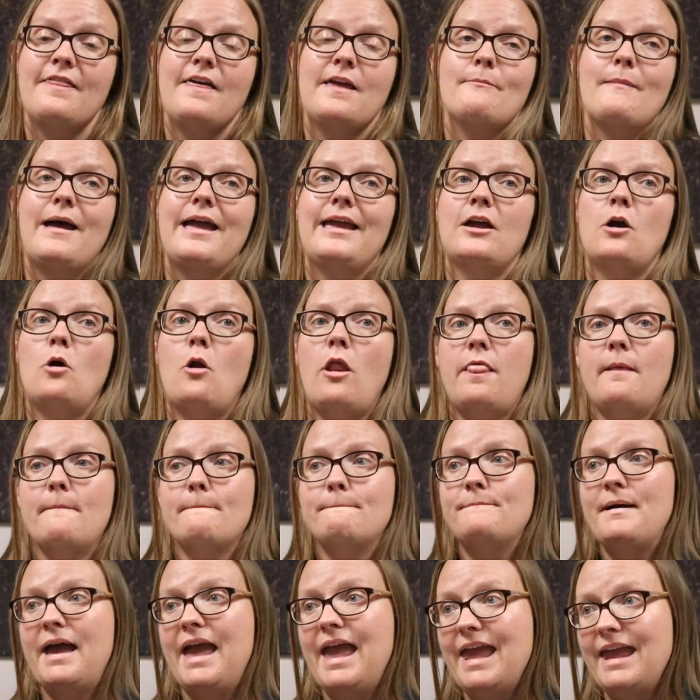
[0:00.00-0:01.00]
they might go to the
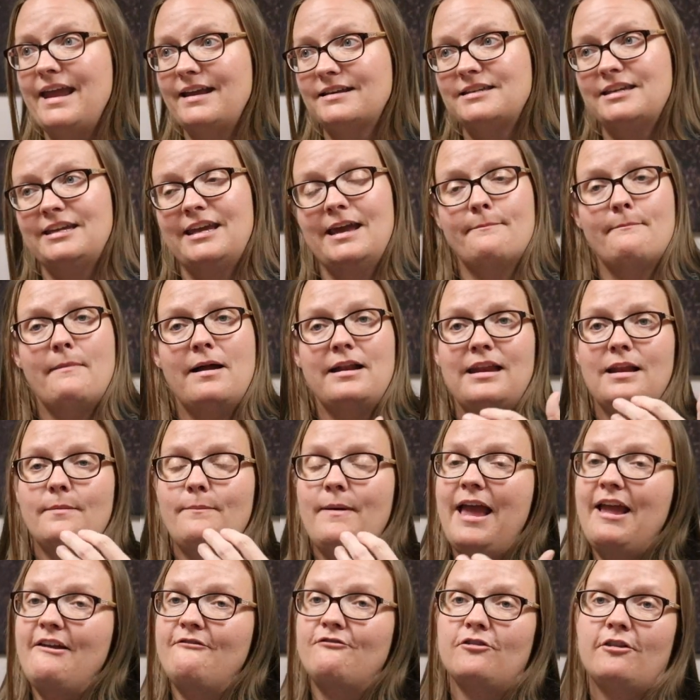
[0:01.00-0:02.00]
bank to get money to
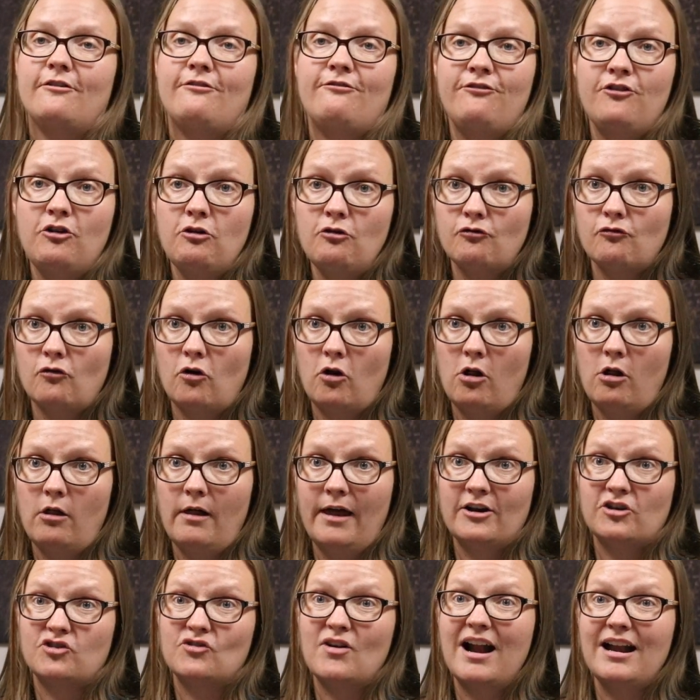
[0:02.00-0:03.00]
pay for the funeral
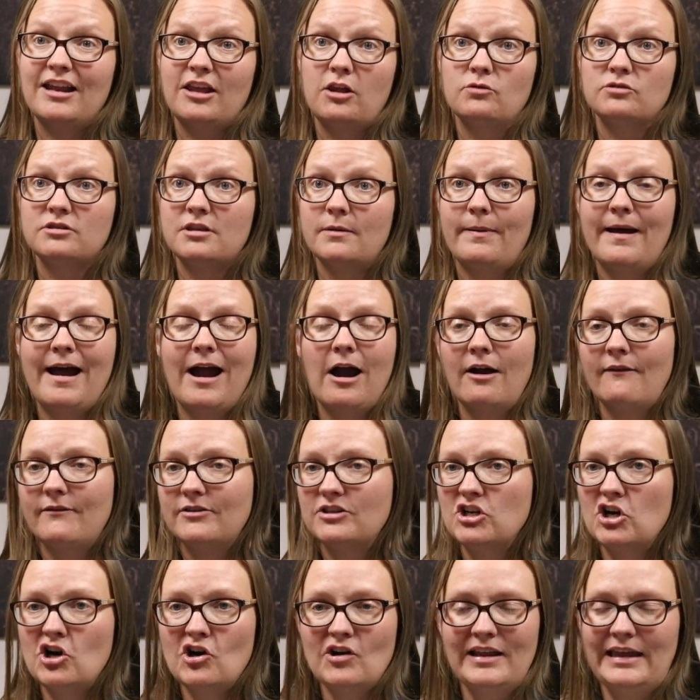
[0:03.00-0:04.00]
and try to use the power of
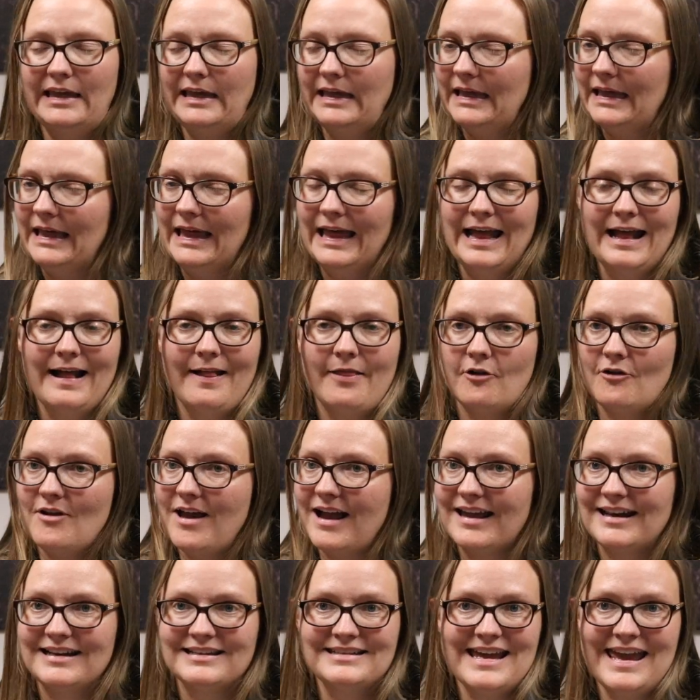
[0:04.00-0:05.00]
attorney. They're
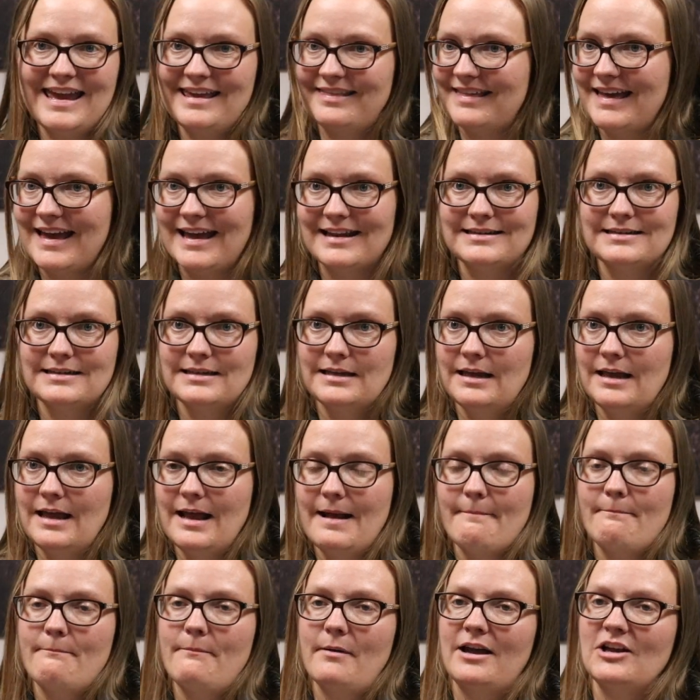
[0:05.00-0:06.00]
not going to take that.
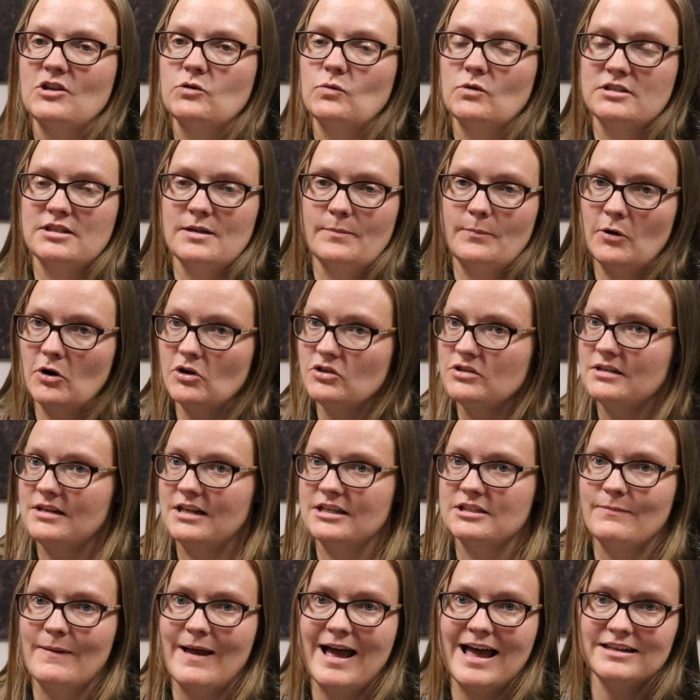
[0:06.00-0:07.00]
Because once the person
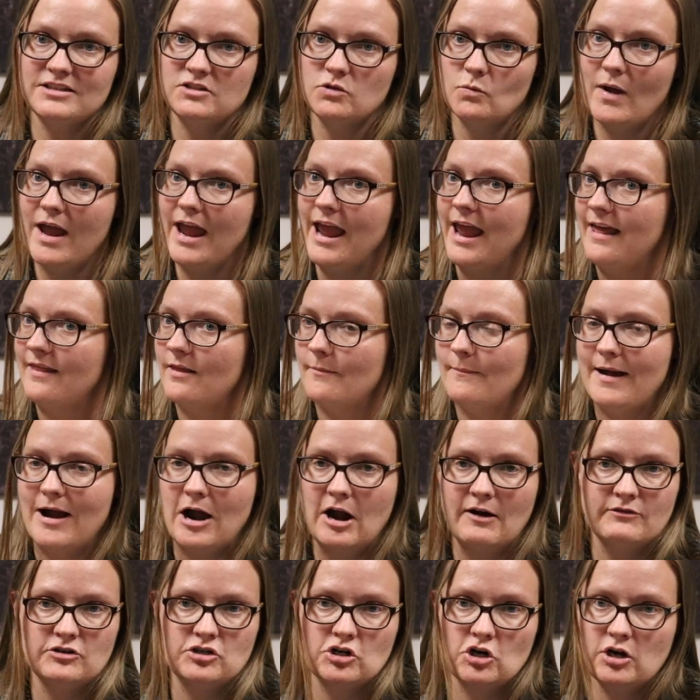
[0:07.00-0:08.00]
has passed away, the
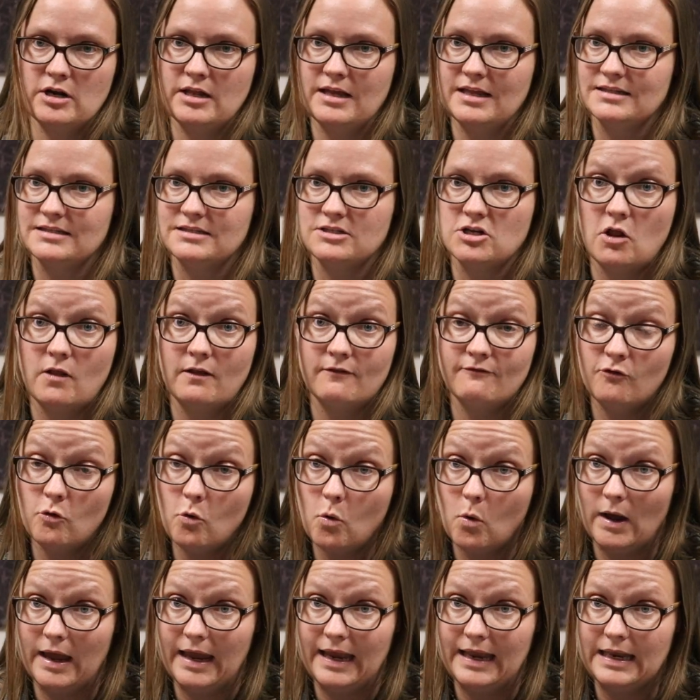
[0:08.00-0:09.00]
power of attorney is null and
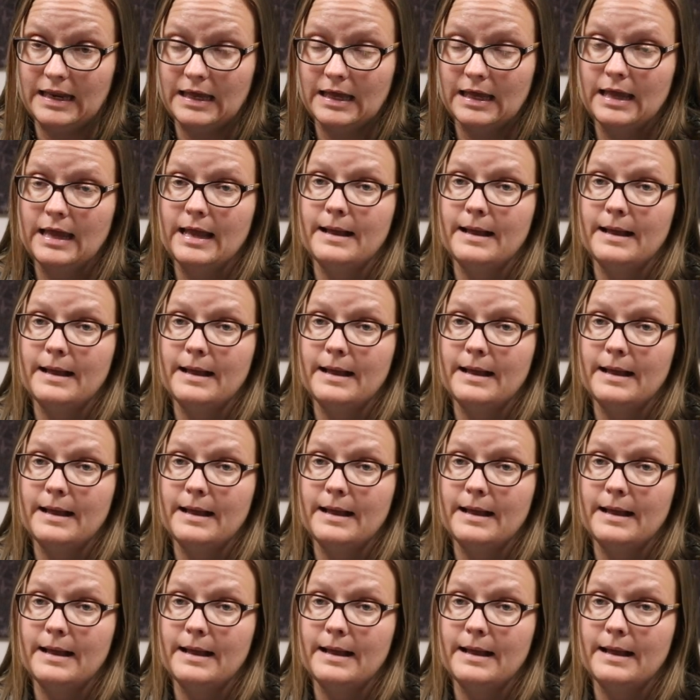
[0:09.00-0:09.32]
void.